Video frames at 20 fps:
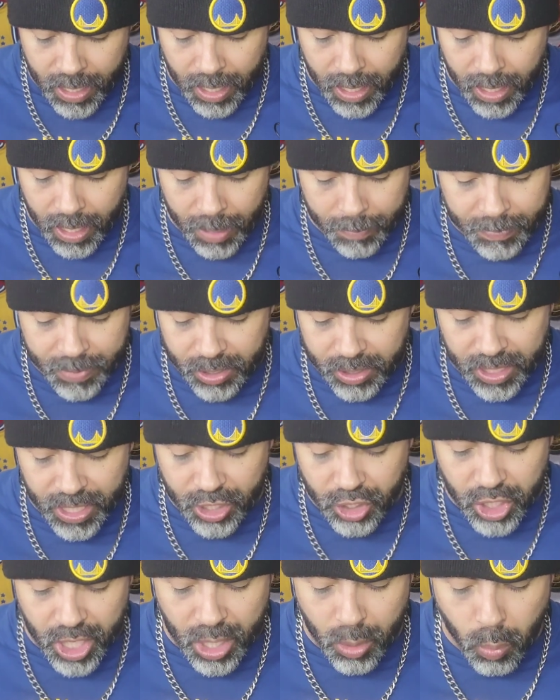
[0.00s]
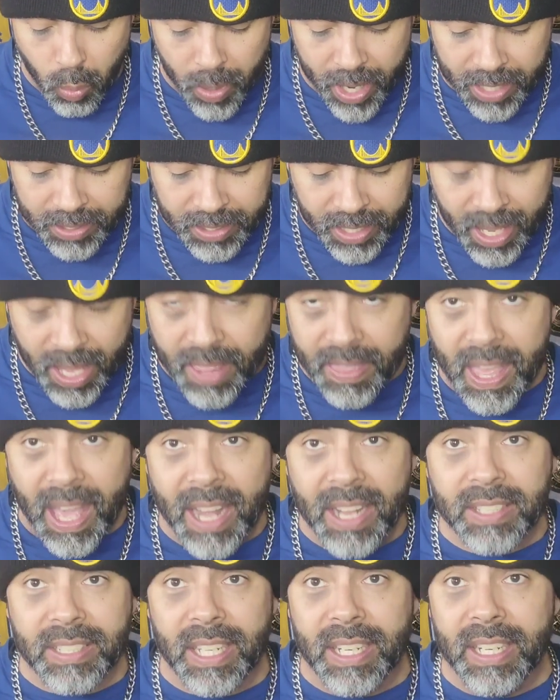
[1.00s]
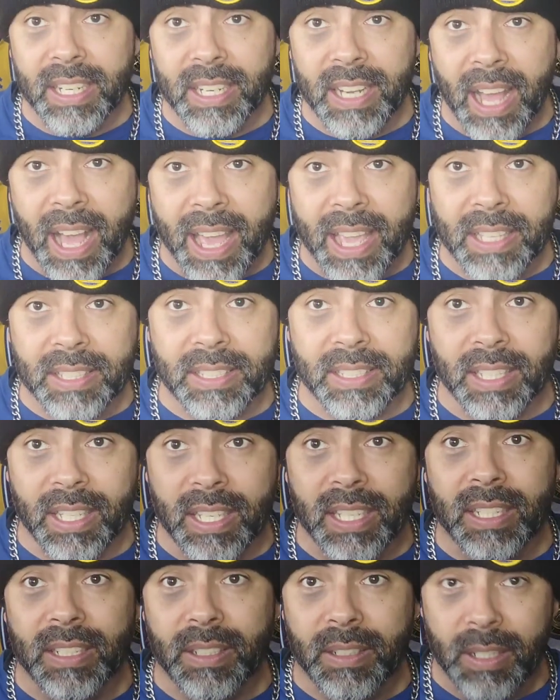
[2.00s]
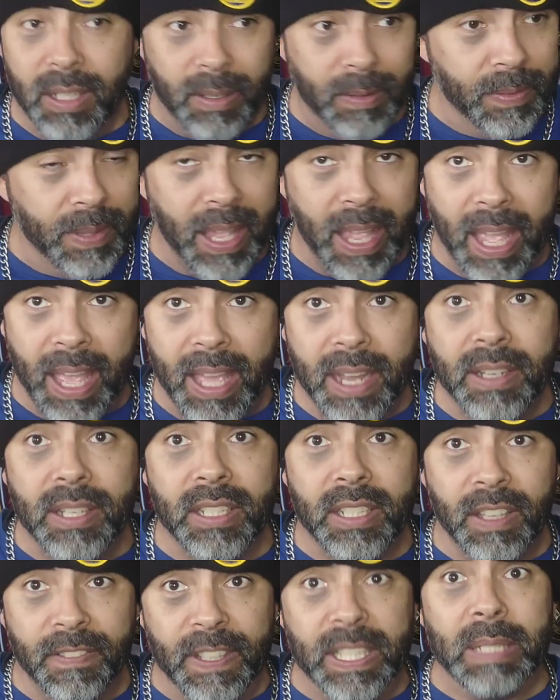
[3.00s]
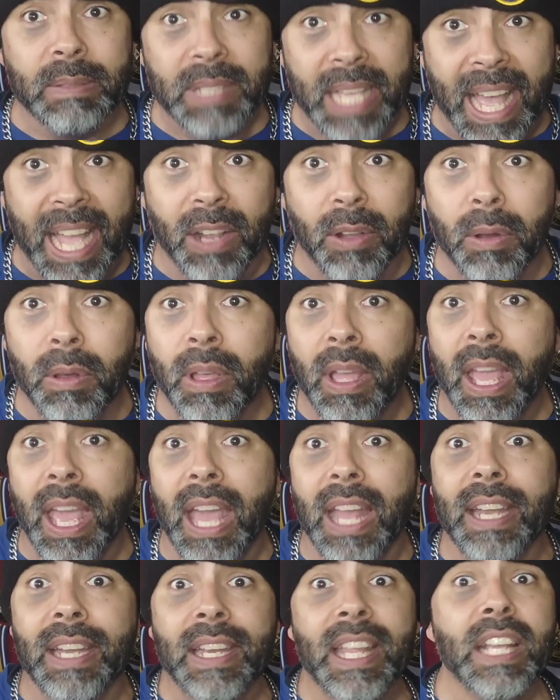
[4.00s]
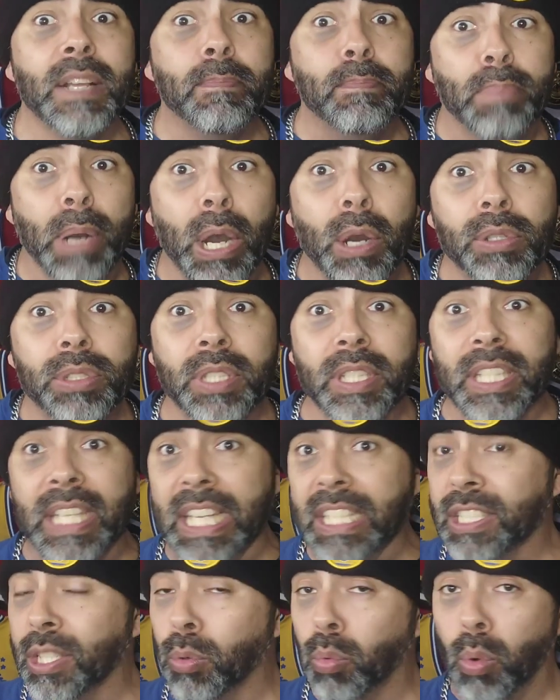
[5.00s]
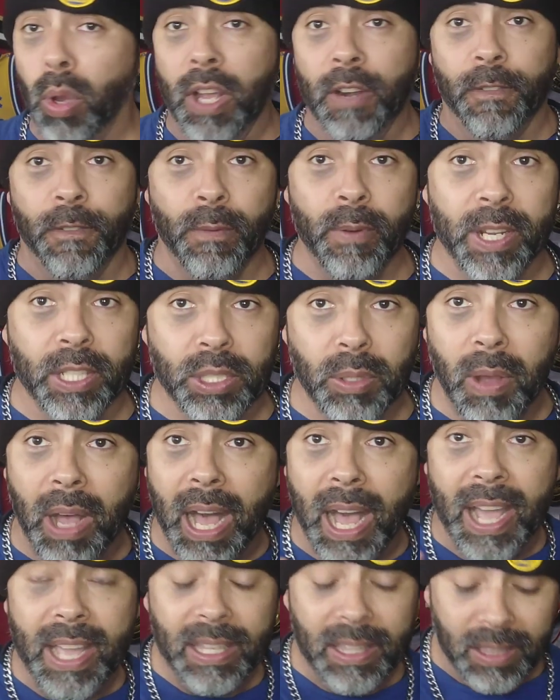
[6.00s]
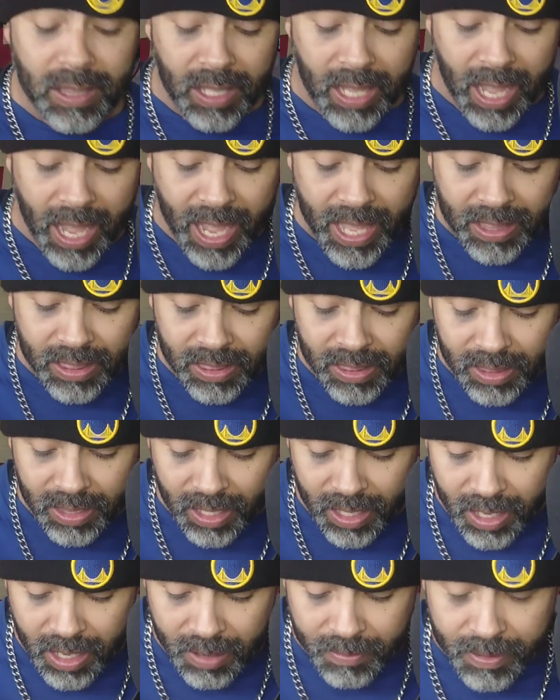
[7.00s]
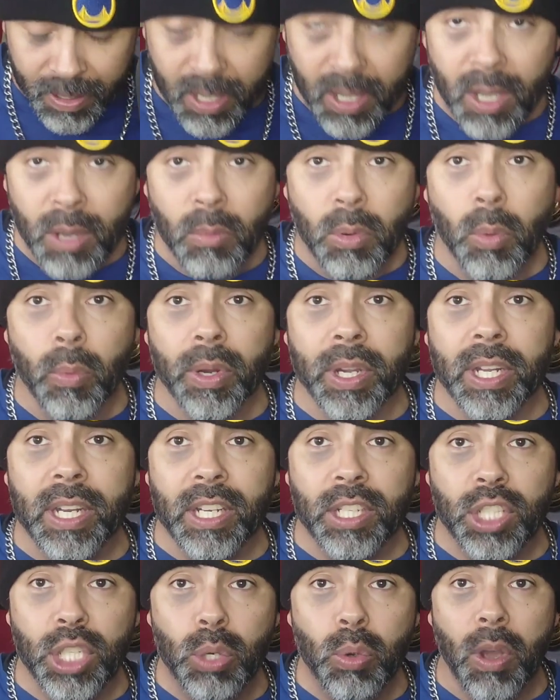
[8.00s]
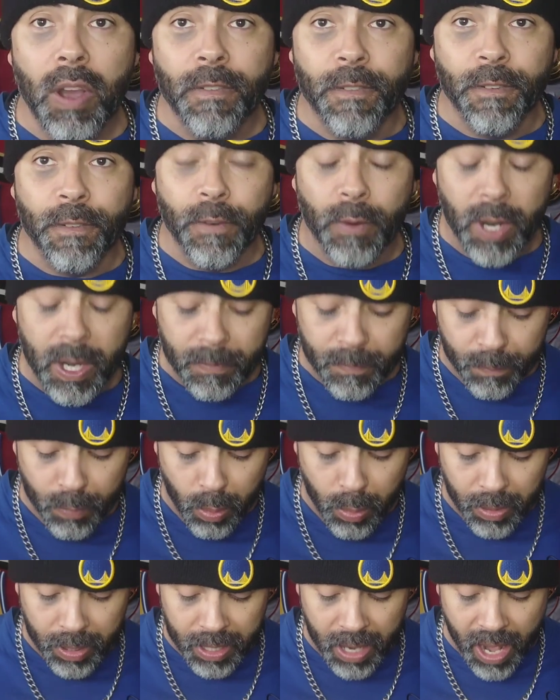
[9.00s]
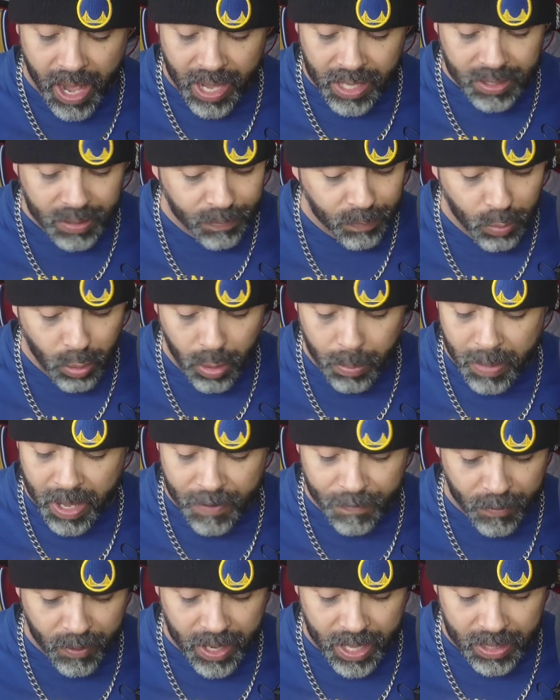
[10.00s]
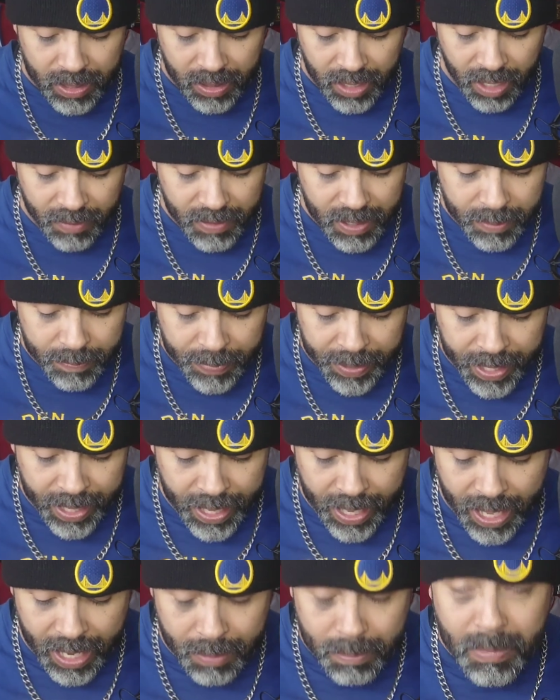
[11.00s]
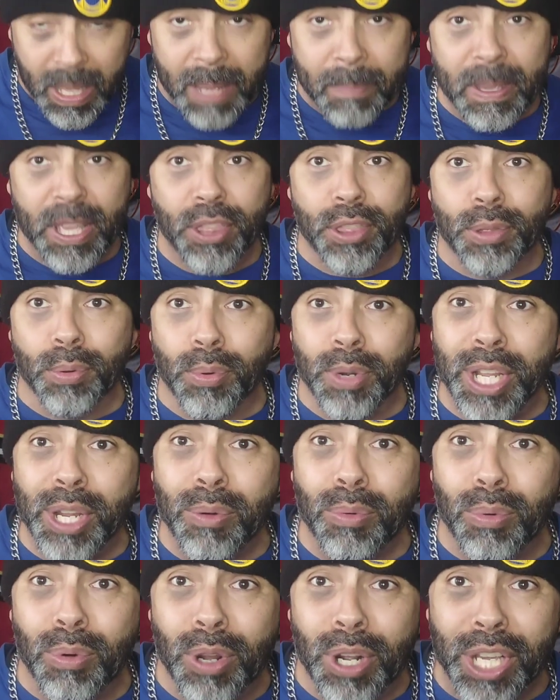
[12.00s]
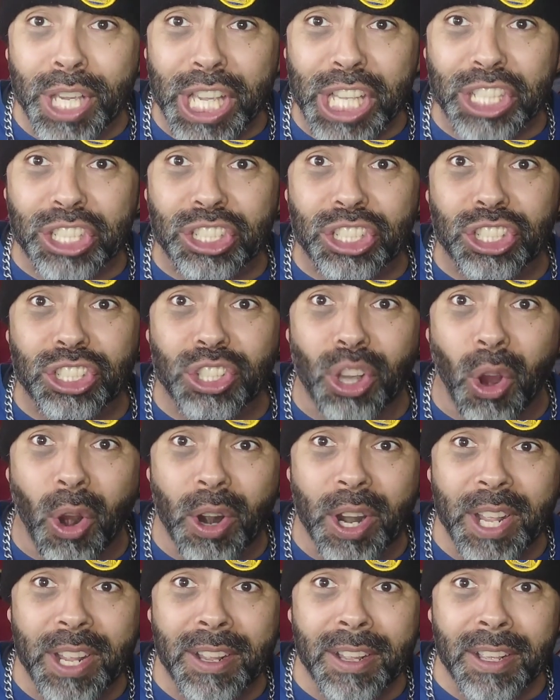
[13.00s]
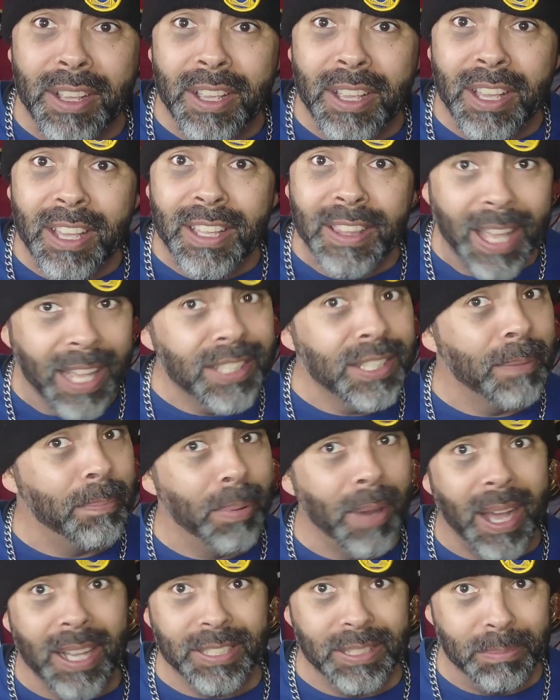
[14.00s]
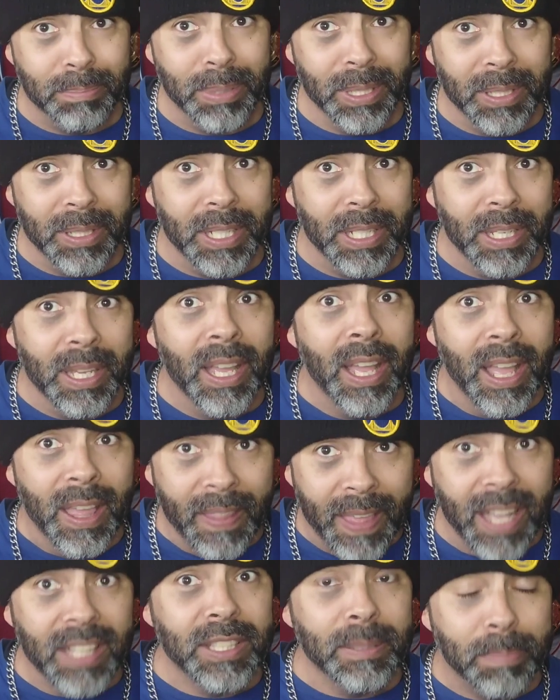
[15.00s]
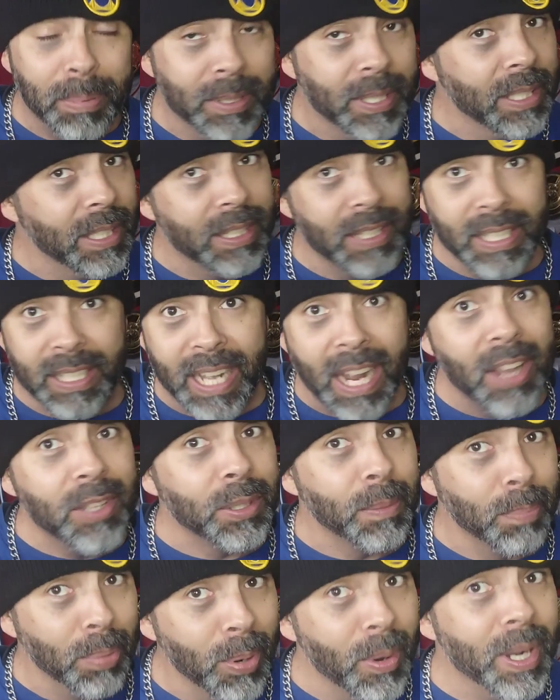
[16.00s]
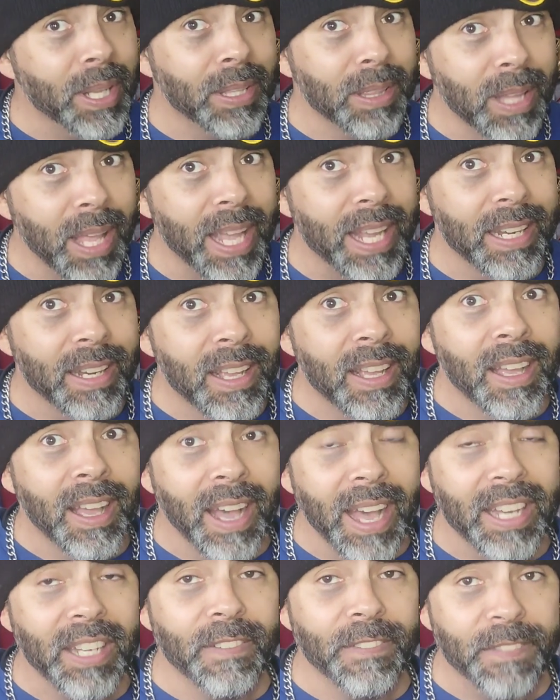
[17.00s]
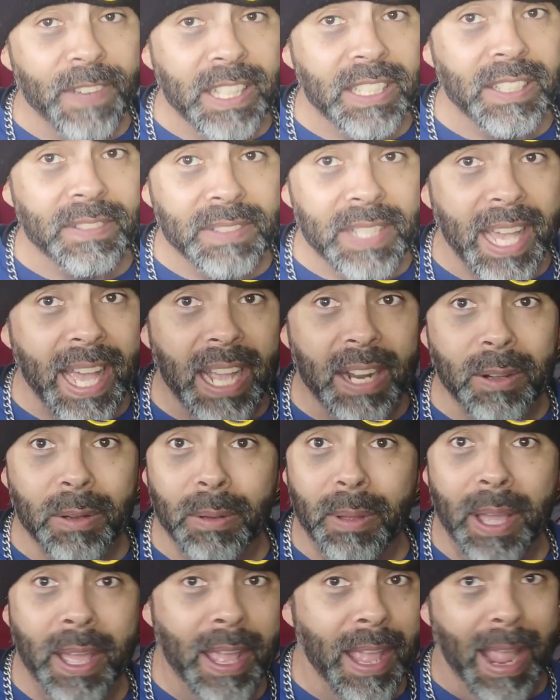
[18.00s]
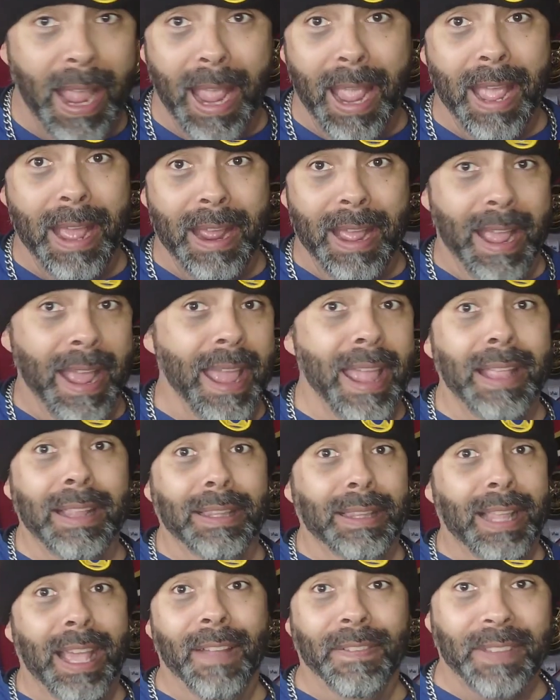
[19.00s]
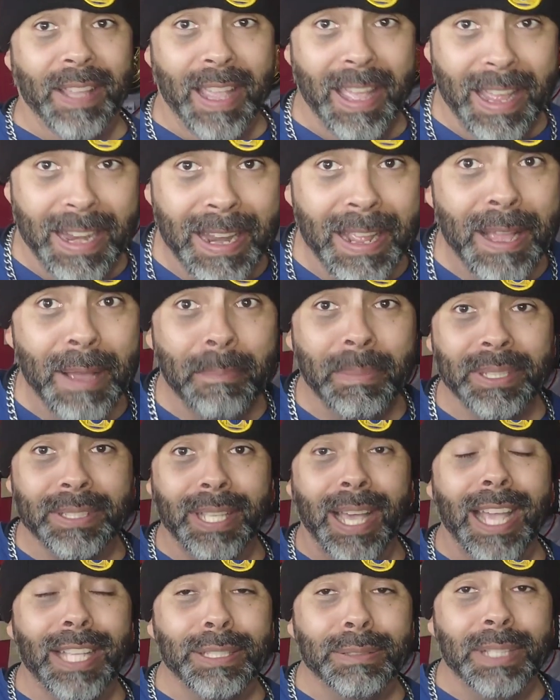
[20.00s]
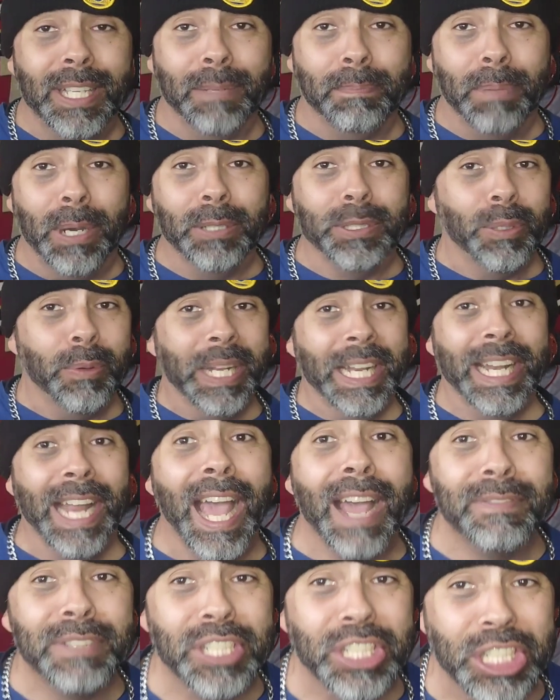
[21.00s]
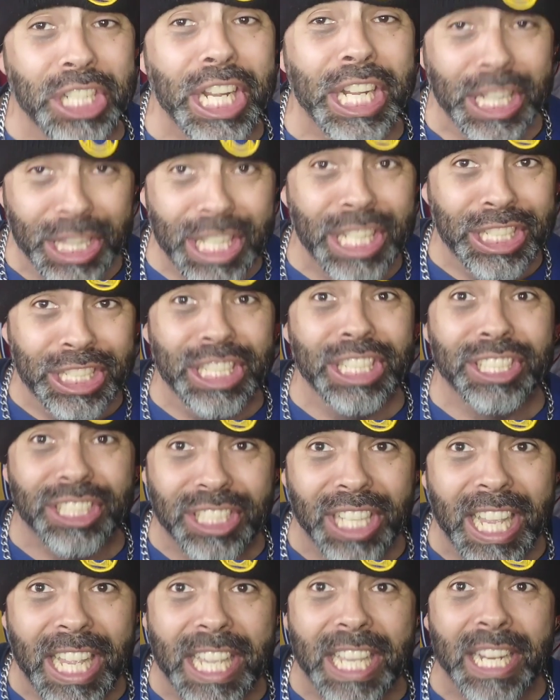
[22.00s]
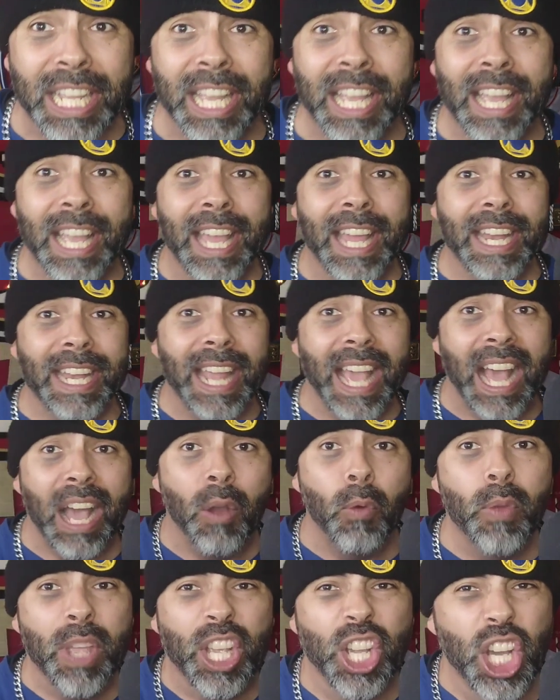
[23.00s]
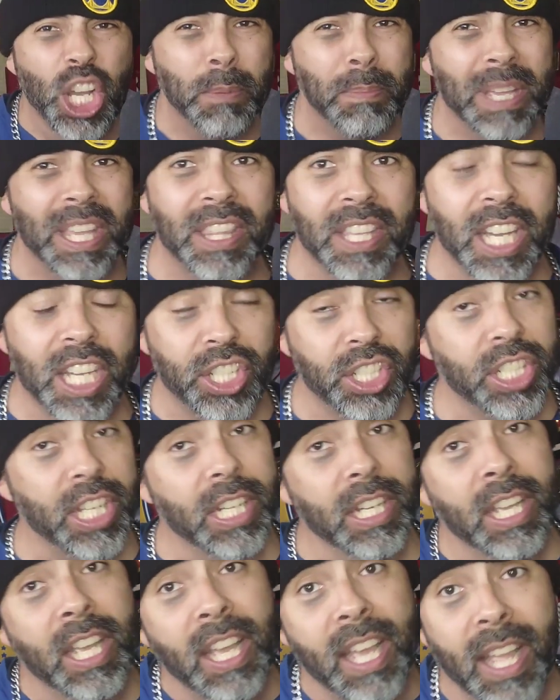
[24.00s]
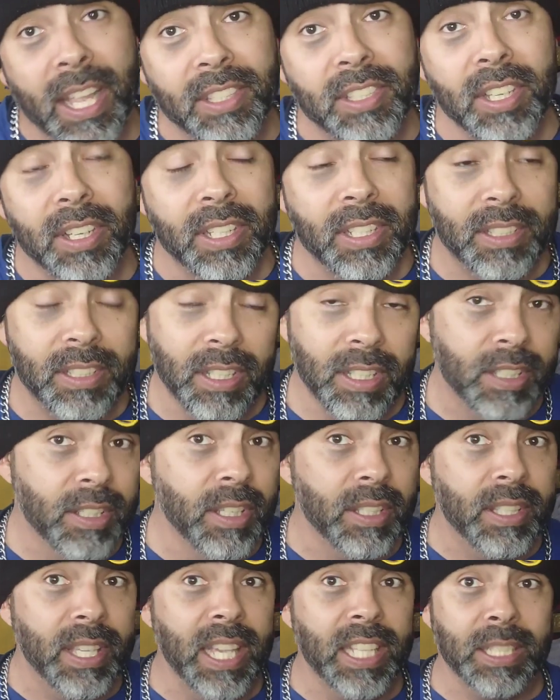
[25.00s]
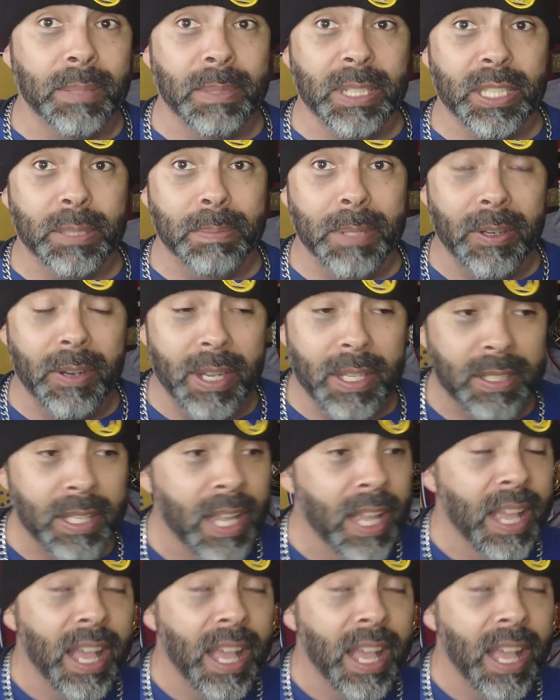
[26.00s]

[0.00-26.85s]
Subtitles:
CJ West. That is a nice end to defensive tackle. And Nick Bosa gets to run free. So I love what we're going to do up front. 4 guys, 4-man front. I love it. And maybe 3 rookies starting? That's a possibility. The Niners are pretty light at defensive tackle and left end. Besides Nick Bosa, we didn't have shit. Let's just say it. And now we could be the shit. It could take some experience.